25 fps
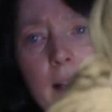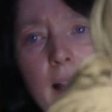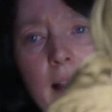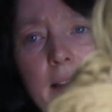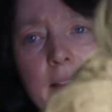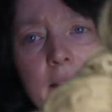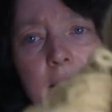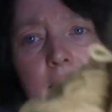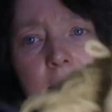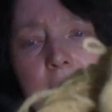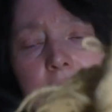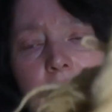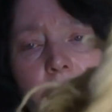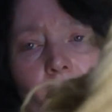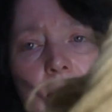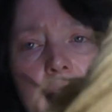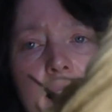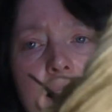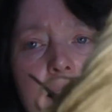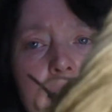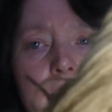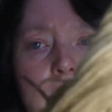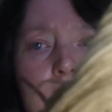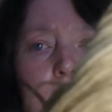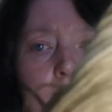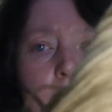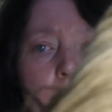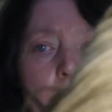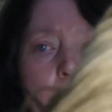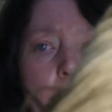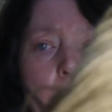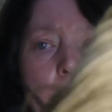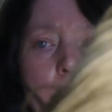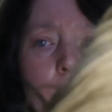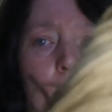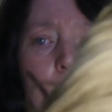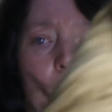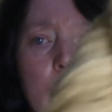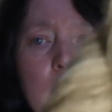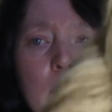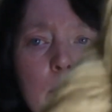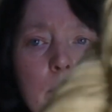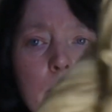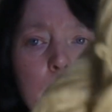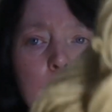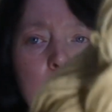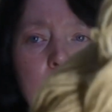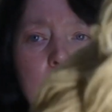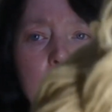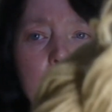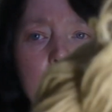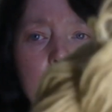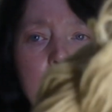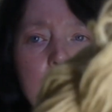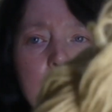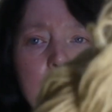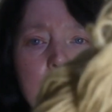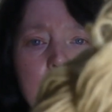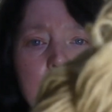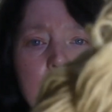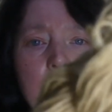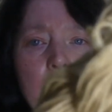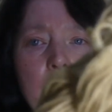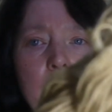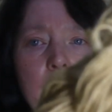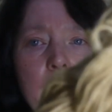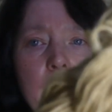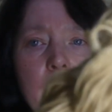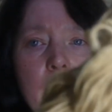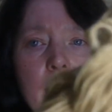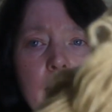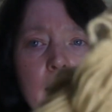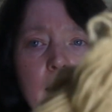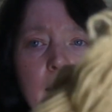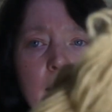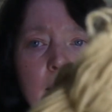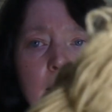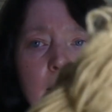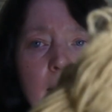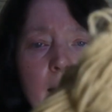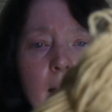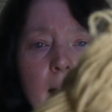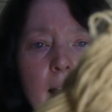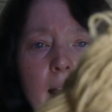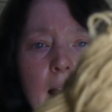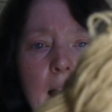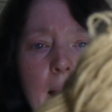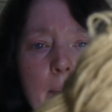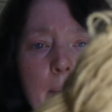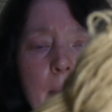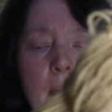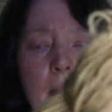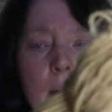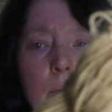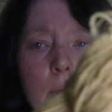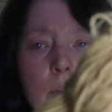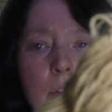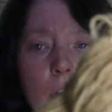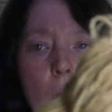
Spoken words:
I think that is largely because it was